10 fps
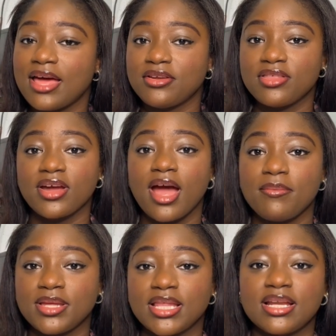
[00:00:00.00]
another
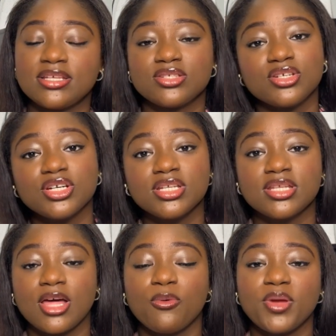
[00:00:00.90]
habit that is good,
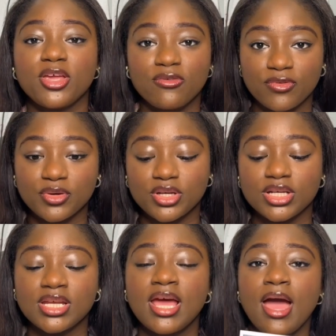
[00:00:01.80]
that will make you feel good